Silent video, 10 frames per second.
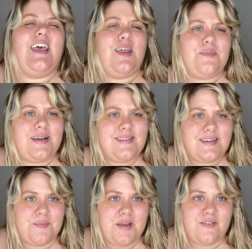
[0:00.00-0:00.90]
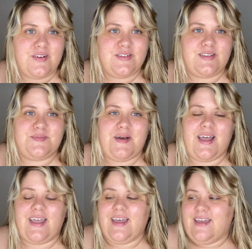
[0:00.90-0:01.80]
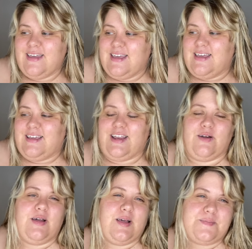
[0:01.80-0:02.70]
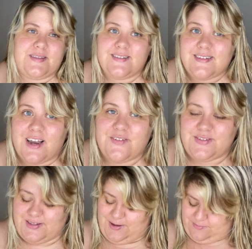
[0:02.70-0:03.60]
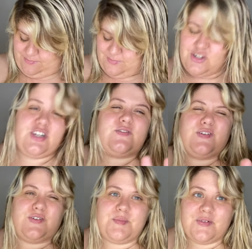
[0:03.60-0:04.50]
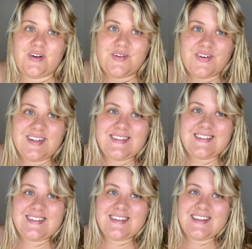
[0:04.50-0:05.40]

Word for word: in my stomach versus my, you know, hips and stuff. So just for frame of reference.